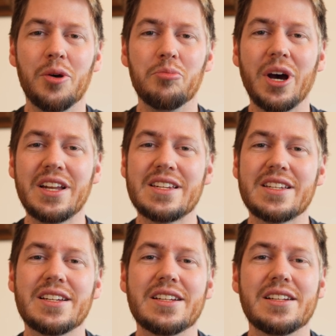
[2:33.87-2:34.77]
but
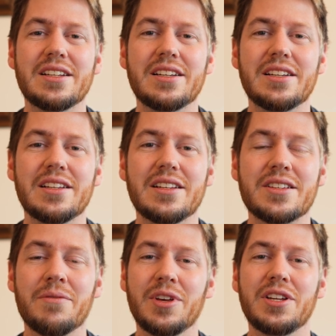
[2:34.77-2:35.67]

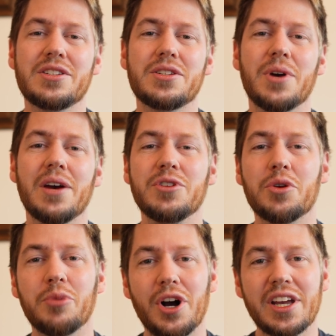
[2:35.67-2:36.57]
something to have in your
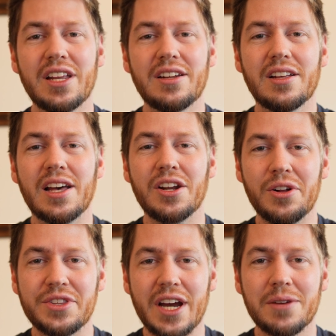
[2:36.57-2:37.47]
pocket at all
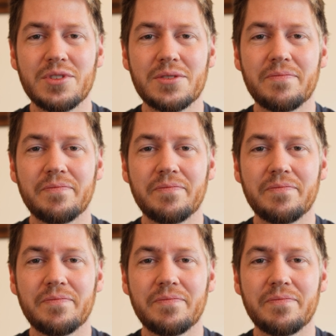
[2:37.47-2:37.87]
times